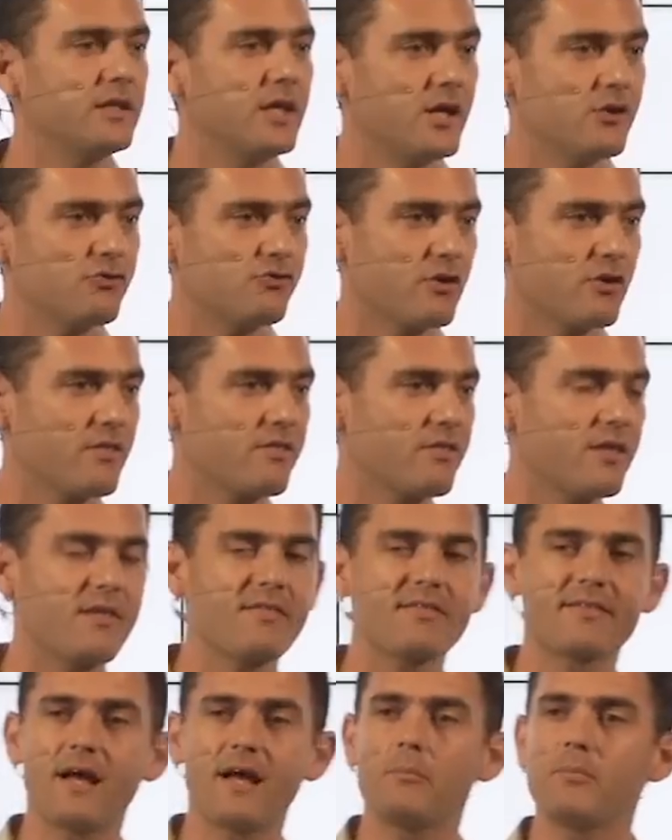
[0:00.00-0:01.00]
Nations
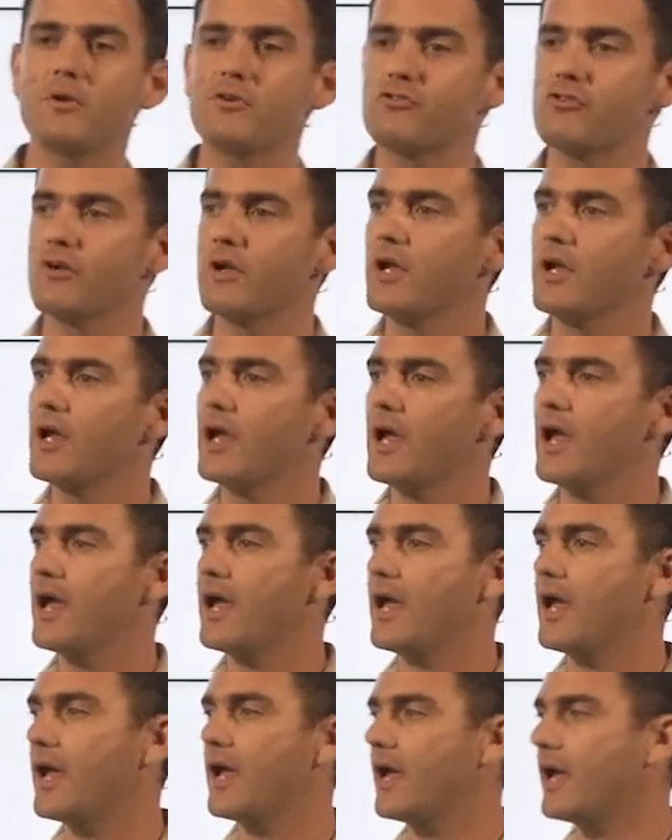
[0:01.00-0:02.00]
established
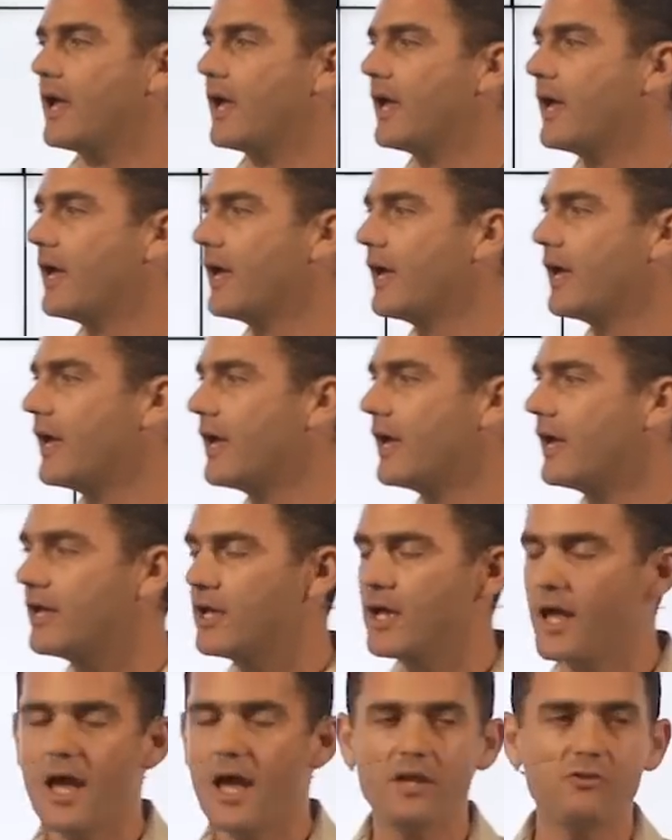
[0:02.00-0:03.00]
an
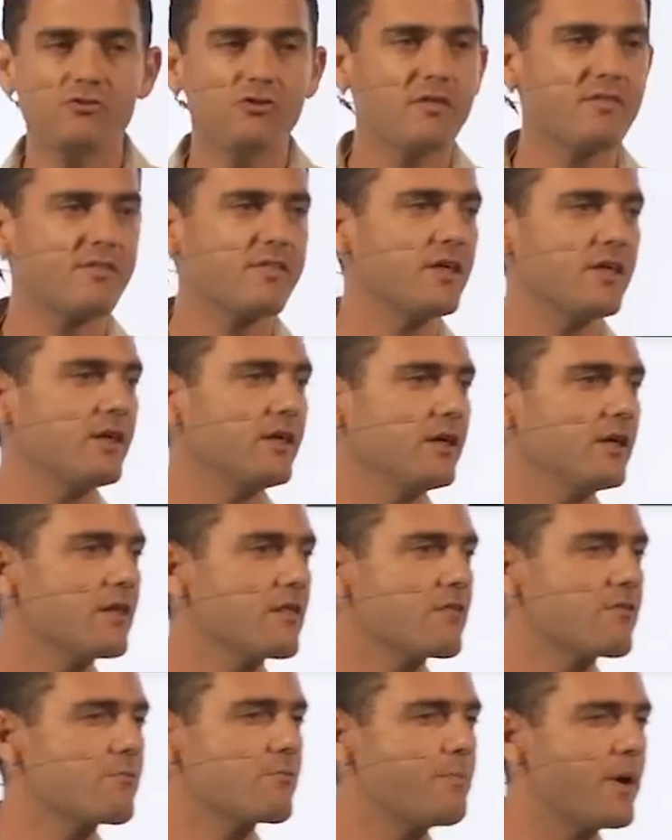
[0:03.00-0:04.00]
agency,
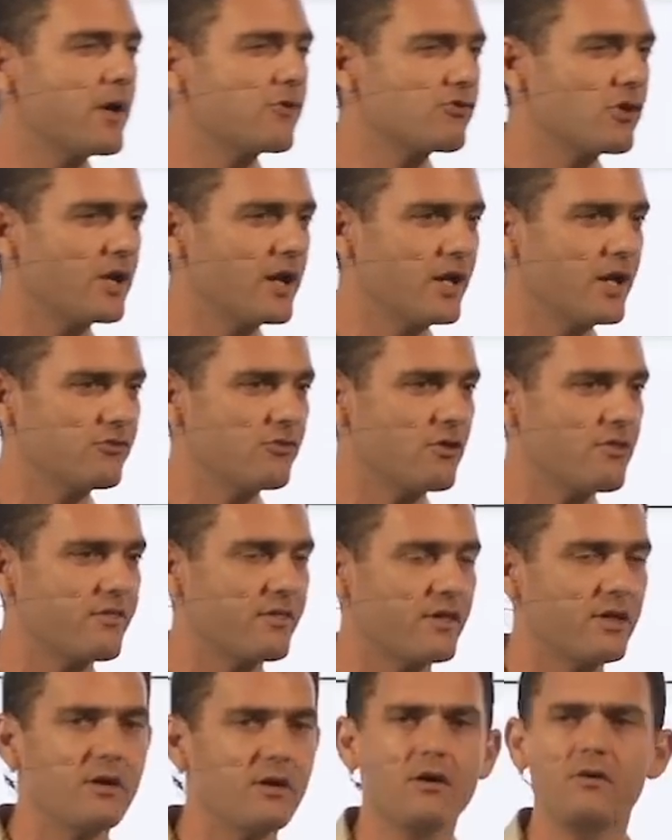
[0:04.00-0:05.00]
special
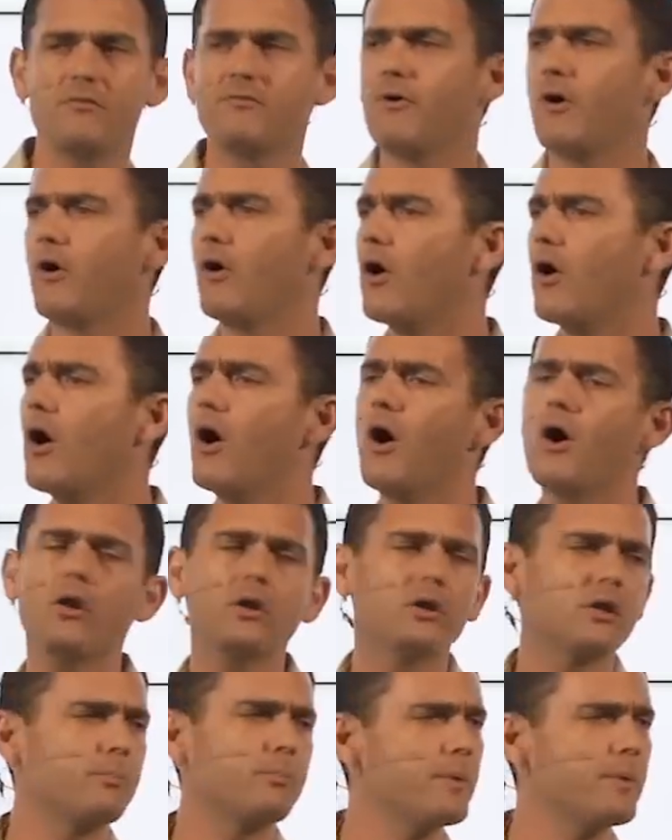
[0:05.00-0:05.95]
agency, for all the